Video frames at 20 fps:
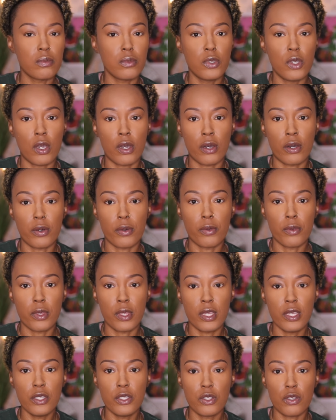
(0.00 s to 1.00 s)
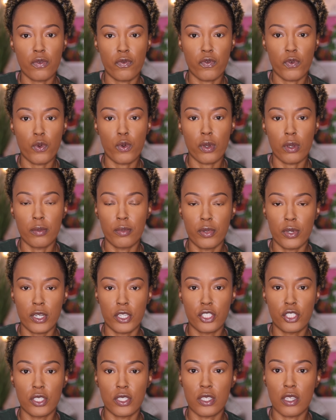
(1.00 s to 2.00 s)
Y'all, these Sephora
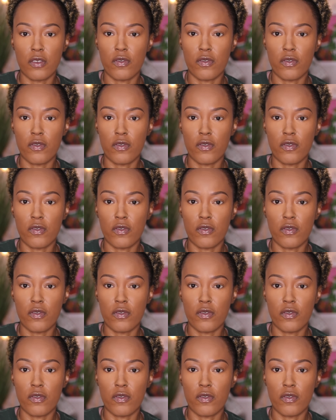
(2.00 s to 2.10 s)
brushes,